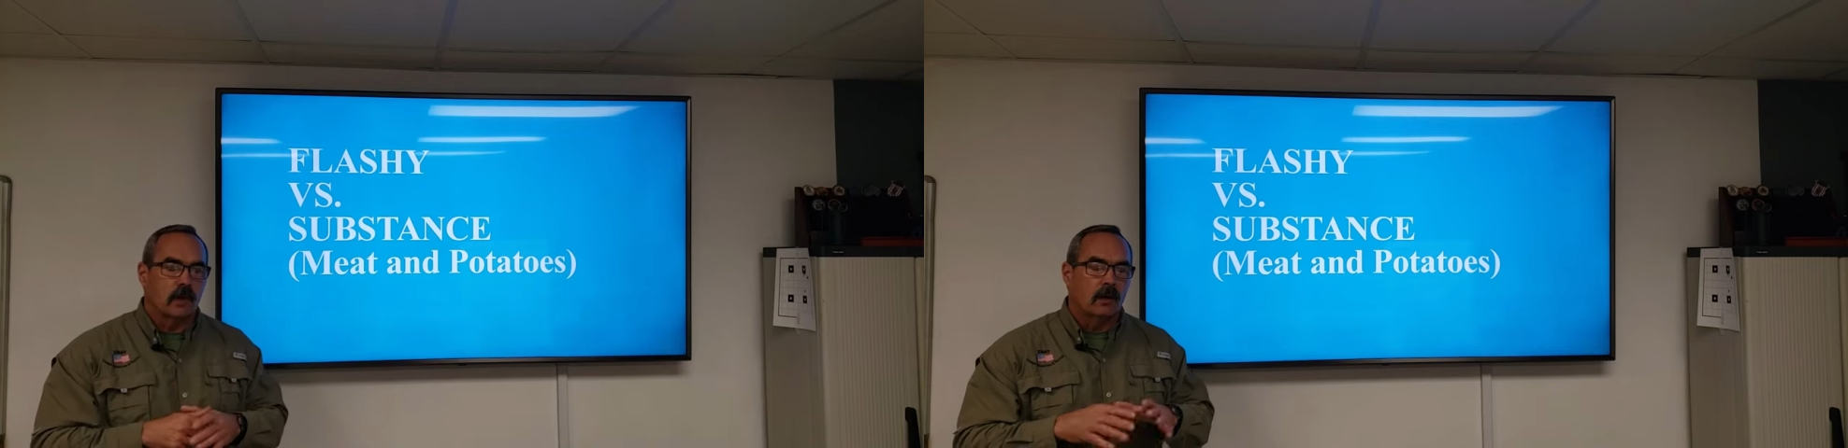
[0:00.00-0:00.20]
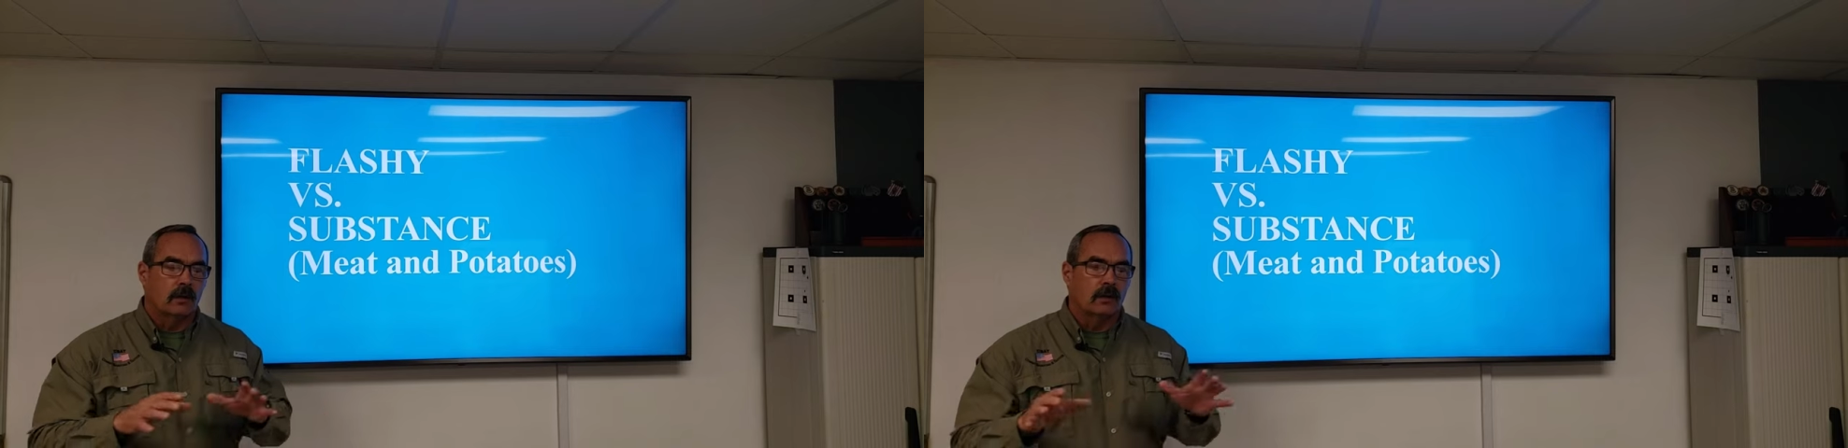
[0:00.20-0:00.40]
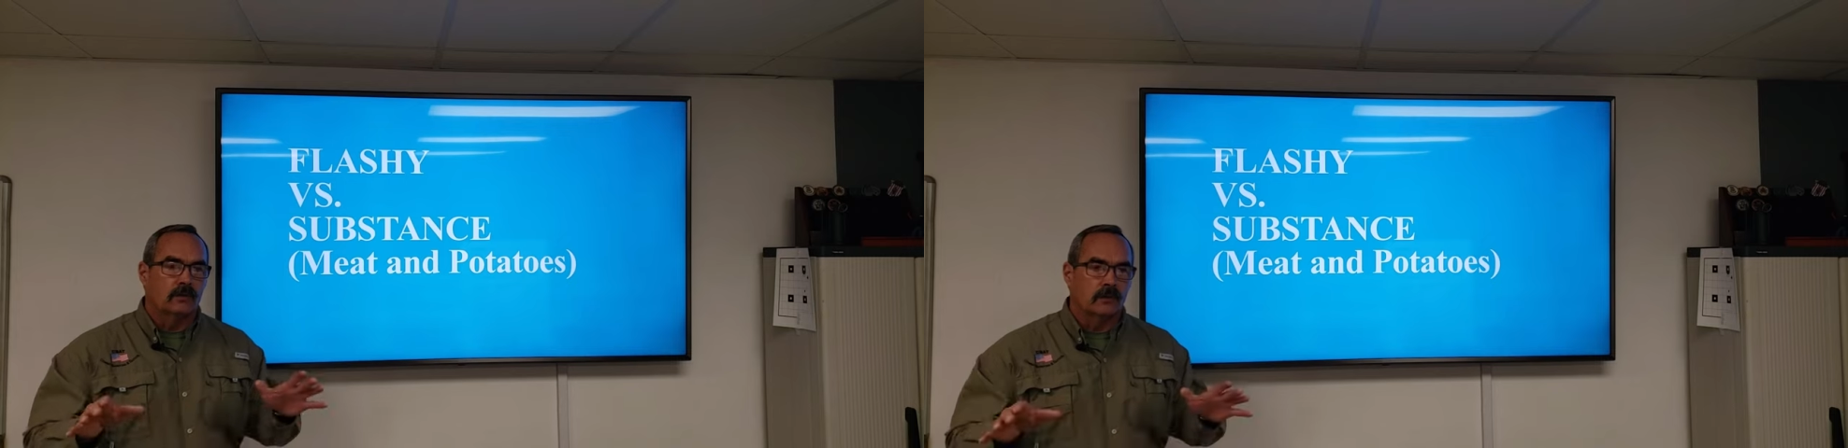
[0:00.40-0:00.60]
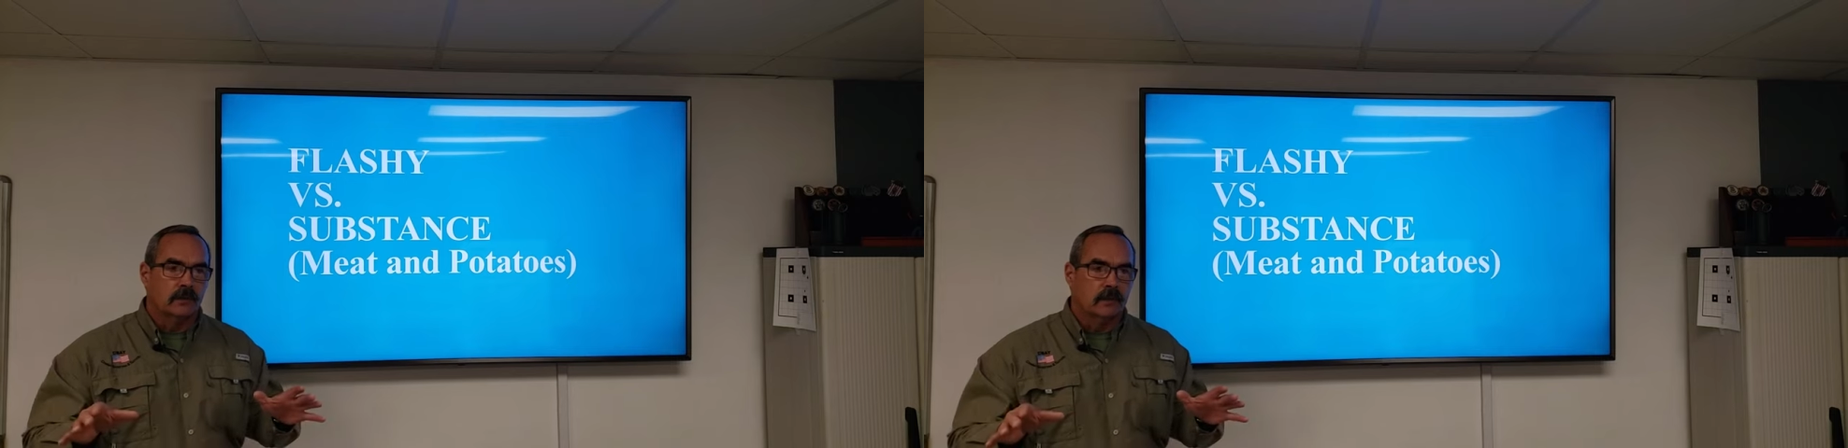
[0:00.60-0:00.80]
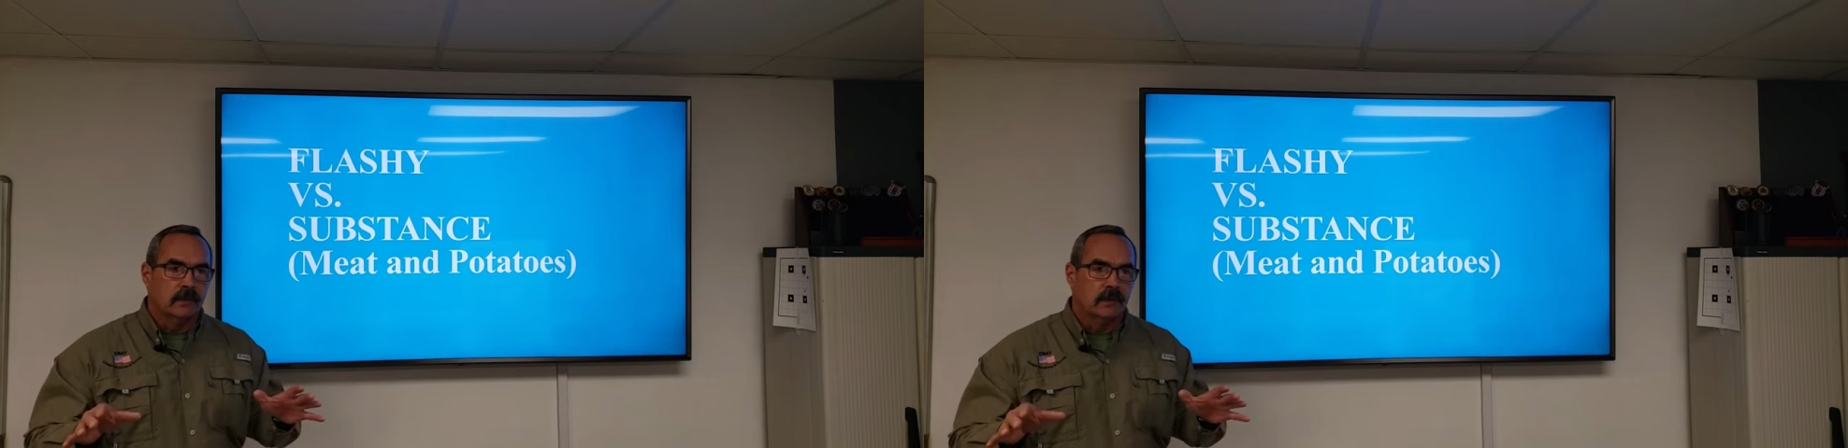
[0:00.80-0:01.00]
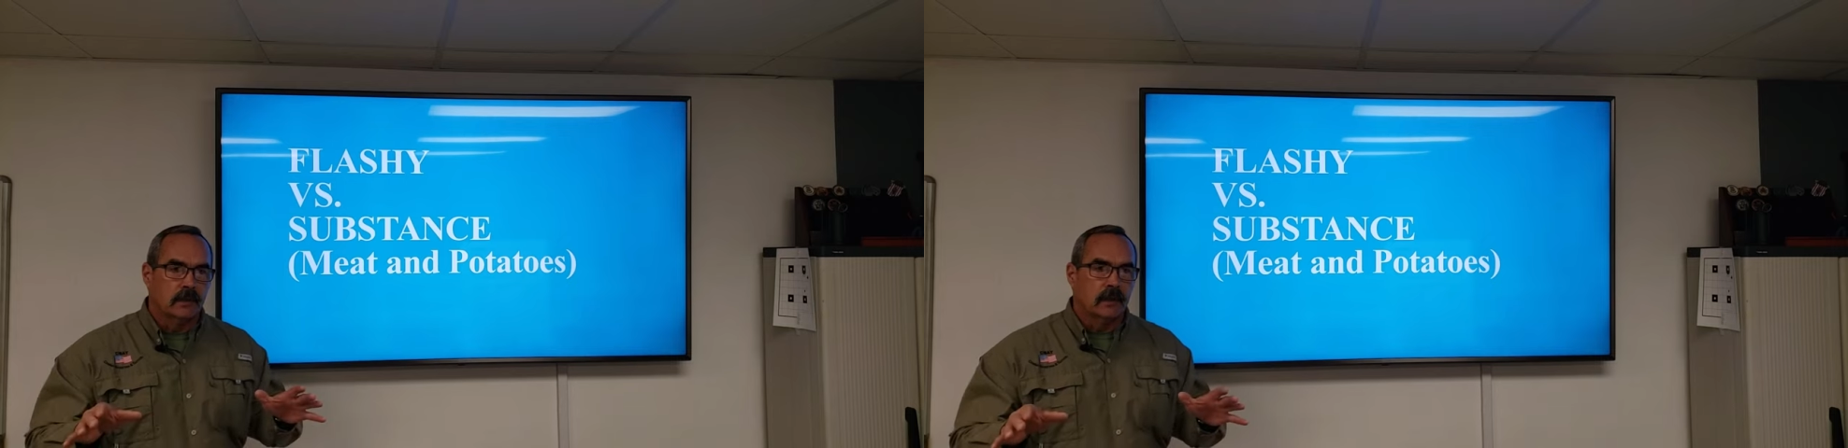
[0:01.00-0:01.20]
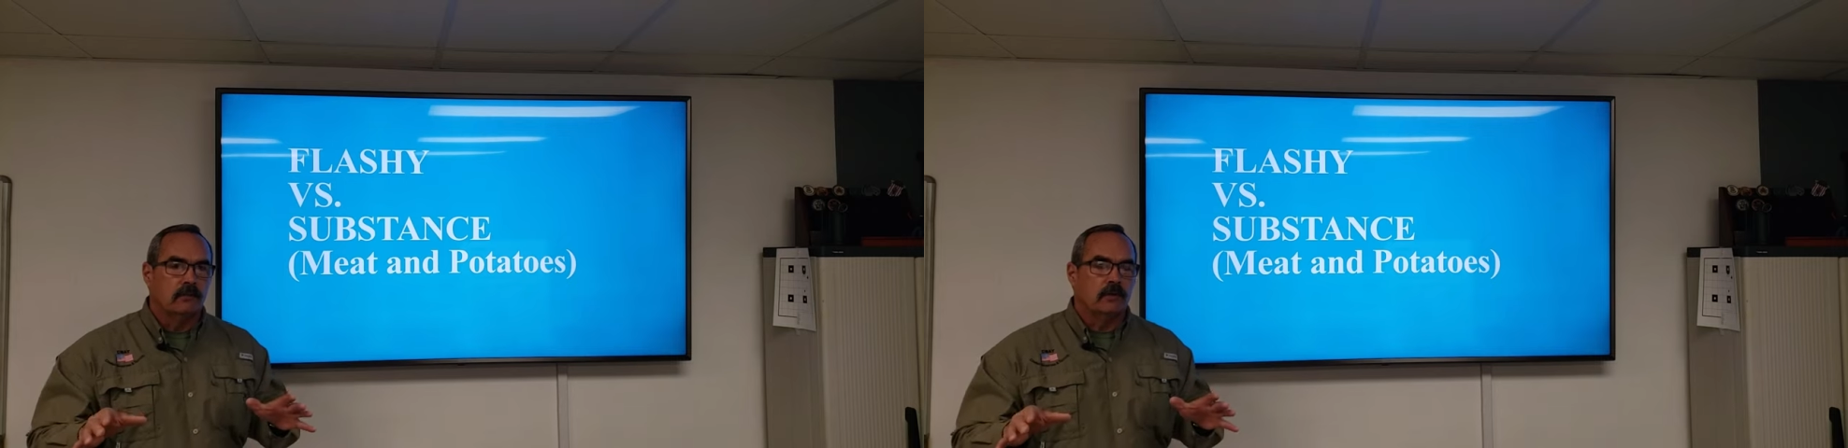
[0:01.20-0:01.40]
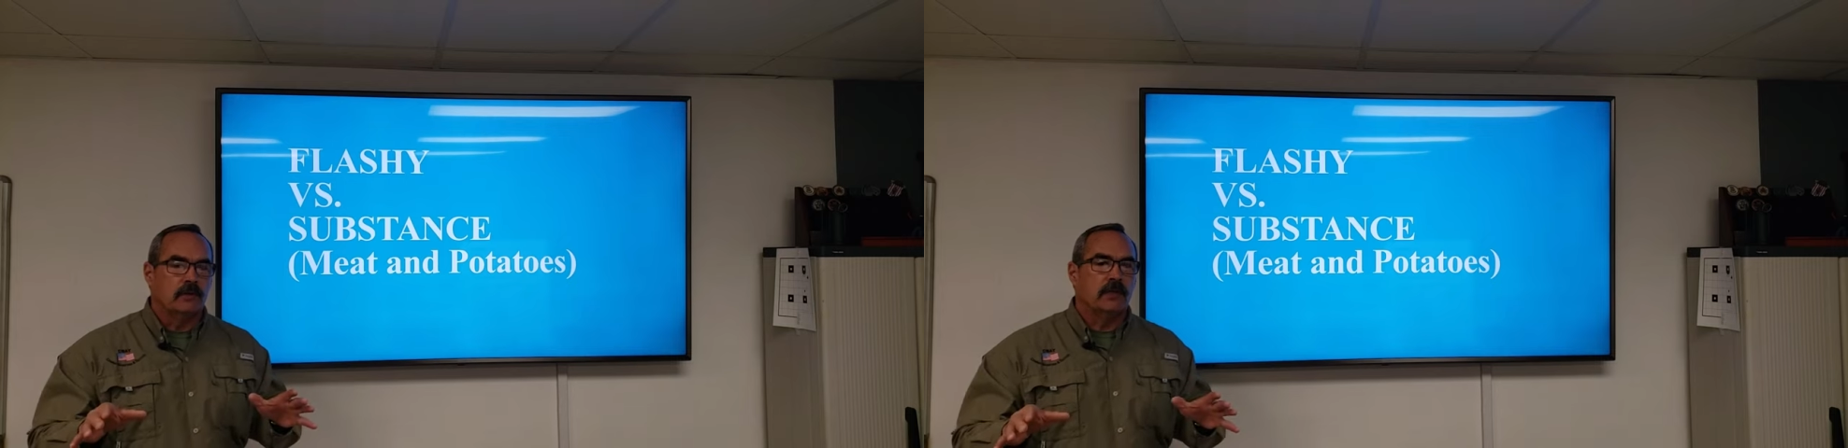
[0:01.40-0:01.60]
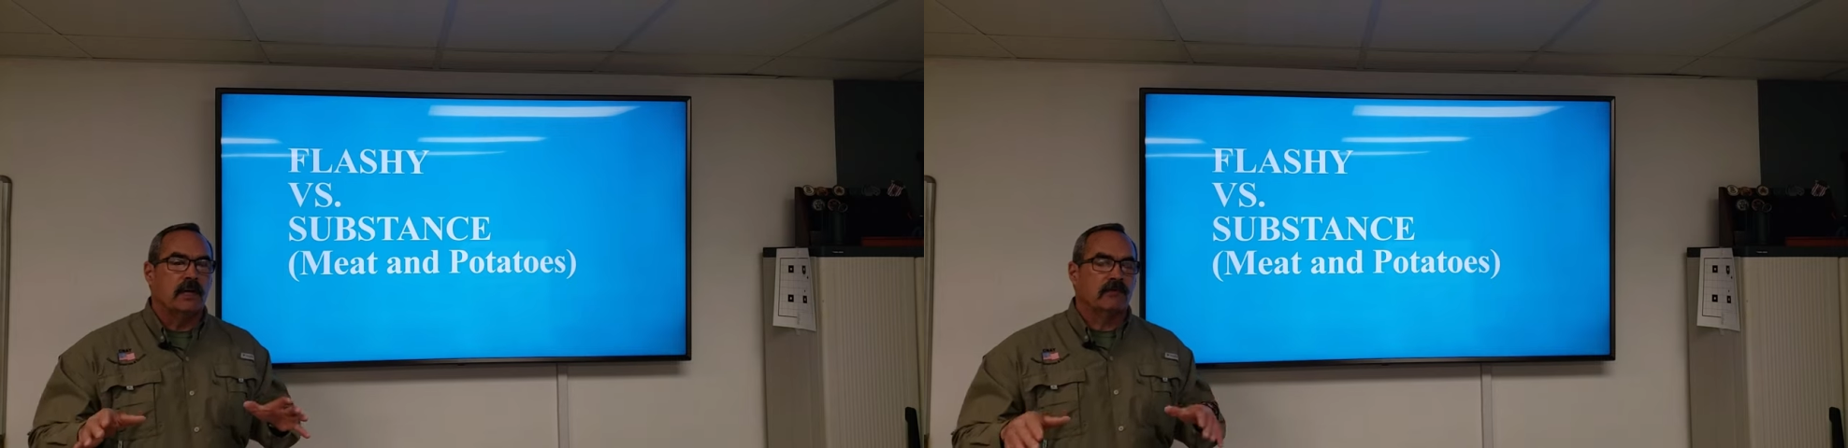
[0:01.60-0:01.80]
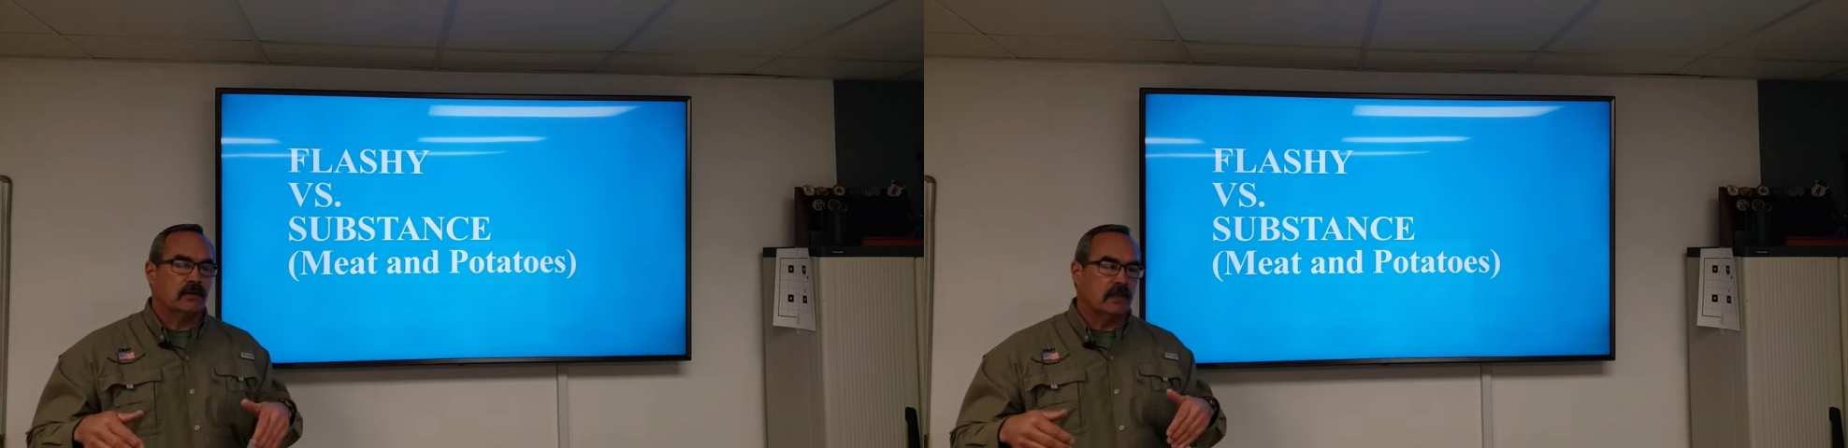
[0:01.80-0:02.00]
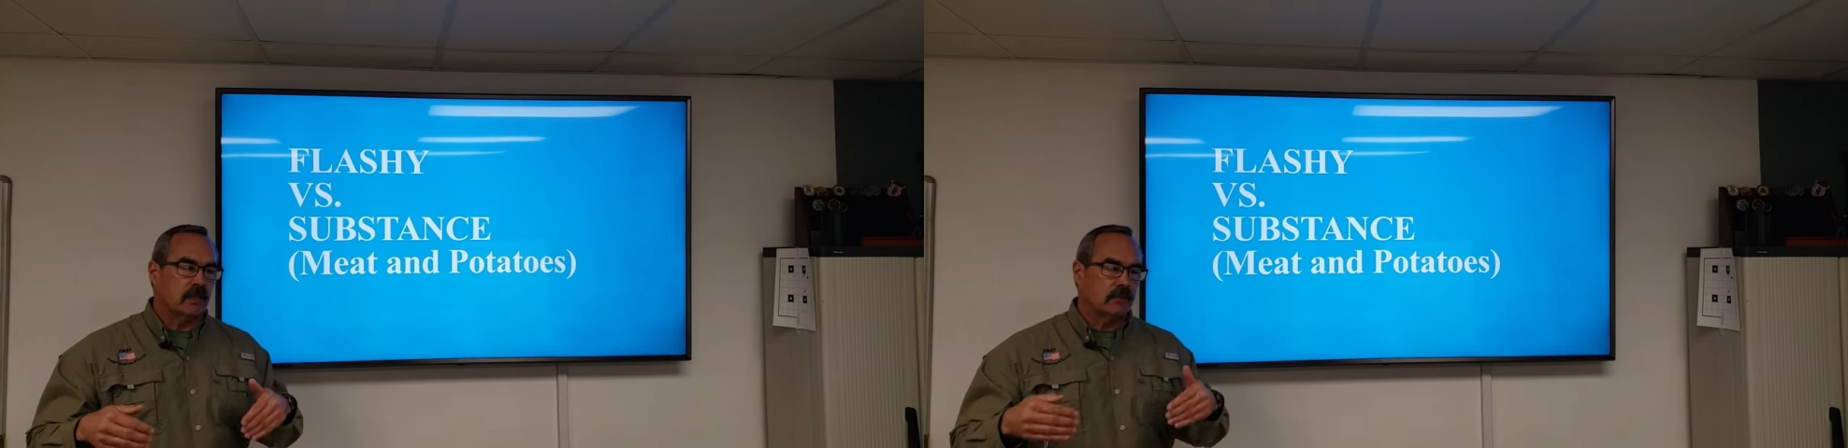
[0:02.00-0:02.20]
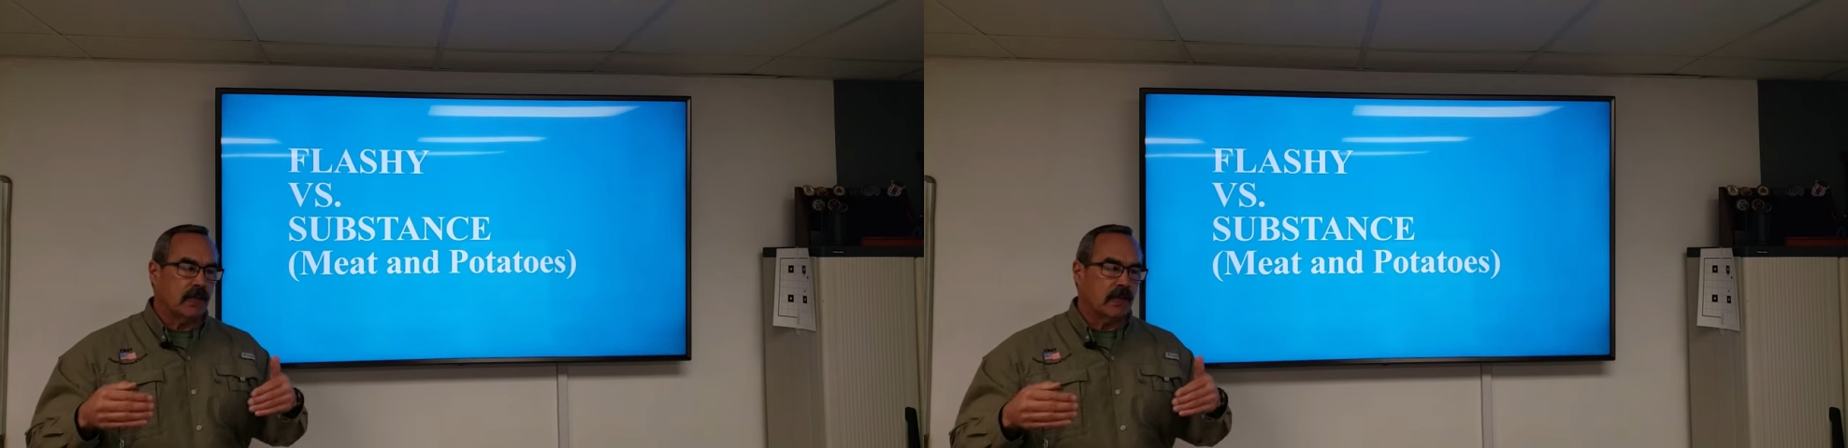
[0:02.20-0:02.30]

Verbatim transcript: All guns are good but you have to come and